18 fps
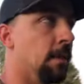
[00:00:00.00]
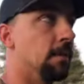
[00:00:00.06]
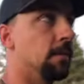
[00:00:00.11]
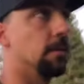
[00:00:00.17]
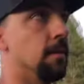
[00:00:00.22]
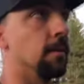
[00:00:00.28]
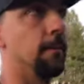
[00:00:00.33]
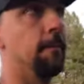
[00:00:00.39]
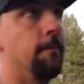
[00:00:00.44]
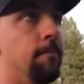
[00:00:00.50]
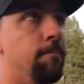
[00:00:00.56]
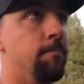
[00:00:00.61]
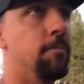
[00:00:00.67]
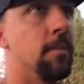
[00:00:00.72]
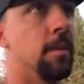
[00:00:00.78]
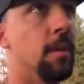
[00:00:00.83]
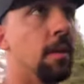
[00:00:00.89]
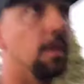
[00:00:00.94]
So,
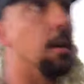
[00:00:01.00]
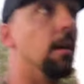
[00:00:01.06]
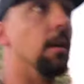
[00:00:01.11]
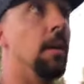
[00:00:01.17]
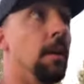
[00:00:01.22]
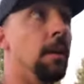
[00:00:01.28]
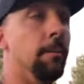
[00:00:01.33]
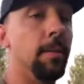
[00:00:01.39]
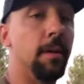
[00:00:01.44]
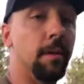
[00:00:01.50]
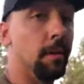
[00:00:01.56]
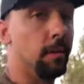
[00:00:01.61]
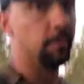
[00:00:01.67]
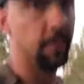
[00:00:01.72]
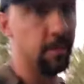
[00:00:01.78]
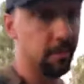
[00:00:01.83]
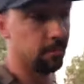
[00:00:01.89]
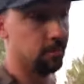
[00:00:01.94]
but no,
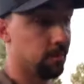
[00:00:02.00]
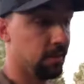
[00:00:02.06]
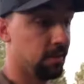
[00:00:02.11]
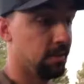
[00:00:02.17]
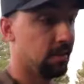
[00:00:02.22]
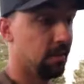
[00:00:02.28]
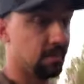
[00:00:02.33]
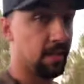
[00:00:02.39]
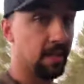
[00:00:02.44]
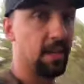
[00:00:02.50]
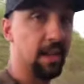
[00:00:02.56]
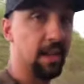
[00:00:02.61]
we're just getting